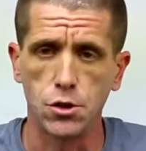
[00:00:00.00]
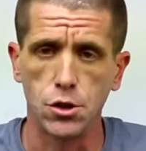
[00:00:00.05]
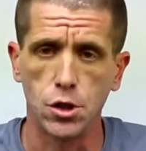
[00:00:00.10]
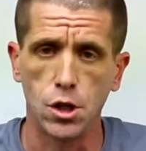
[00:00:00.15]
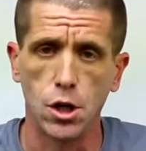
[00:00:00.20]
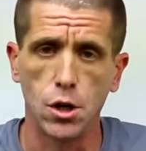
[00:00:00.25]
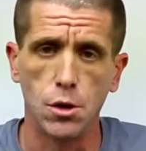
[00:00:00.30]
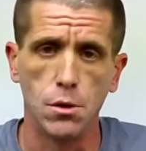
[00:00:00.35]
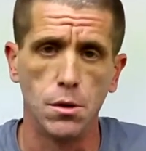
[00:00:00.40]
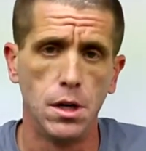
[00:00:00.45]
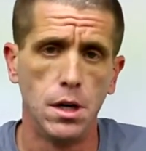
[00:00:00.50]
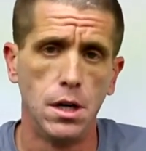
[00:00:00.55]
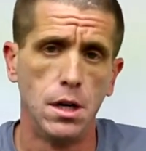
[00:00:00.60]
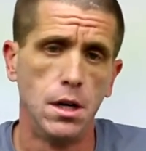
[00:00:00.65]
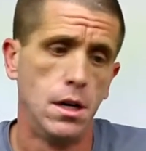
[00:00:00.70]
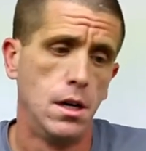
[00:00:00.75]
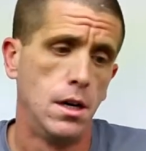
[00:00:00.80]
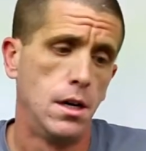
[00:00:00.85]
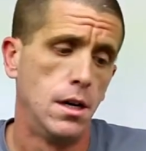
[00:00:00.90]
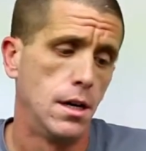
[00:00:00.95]
So
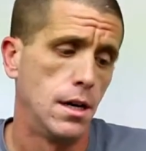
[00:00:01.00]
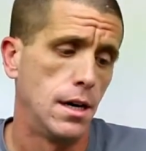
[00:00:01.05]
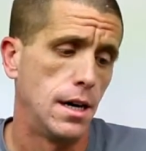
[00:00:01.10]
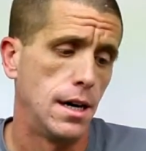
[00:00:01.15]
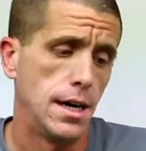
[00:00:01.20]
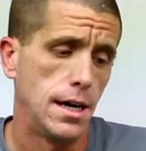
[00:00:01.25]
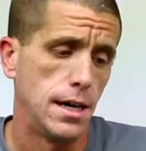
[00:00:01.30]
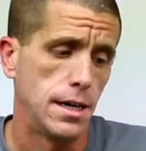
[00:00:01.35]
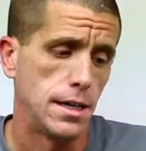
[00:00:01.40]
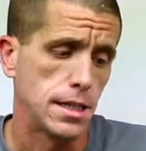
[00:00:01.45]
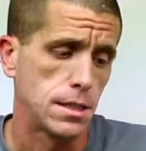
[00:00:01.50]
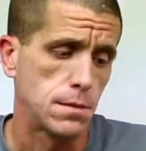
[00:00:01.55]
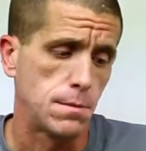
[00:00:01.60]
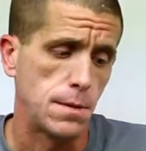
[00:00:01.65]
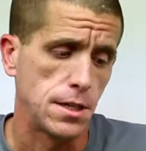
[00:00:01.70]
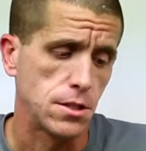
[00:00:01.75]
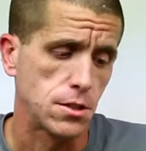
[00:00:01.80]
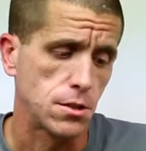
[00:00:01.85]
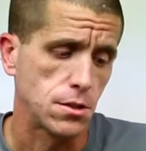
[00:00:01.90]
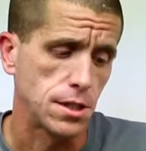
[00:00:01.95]
that's
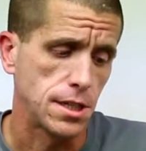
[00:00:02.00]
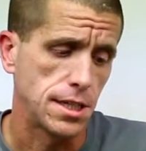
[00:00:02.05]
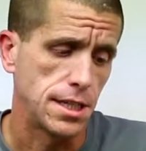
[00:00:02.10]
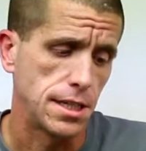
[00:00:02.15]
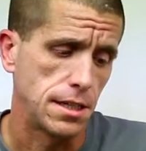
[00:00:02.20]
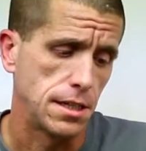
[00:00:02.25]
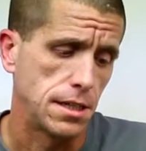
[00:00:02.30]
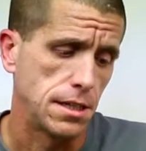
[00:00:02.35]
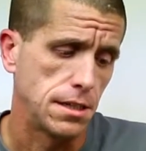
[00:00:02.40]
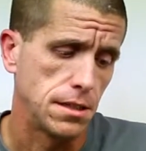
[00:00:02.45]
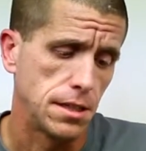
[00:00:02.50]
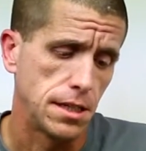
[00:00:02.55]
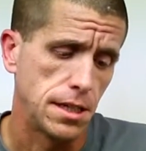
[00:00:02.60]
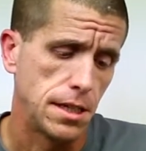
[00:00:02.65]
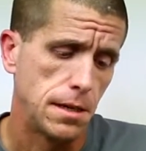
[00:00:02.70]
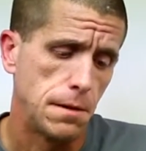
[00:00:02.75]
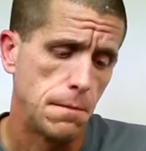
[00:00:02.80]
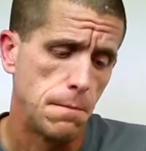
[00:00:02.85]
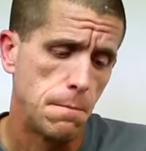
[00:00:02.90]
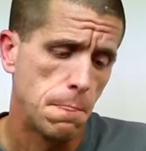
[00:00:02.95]
basically it. And
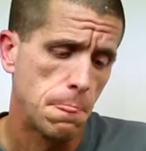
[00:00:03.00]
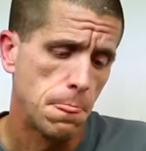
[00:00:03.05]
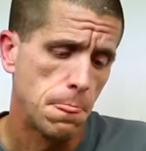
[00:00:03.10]
then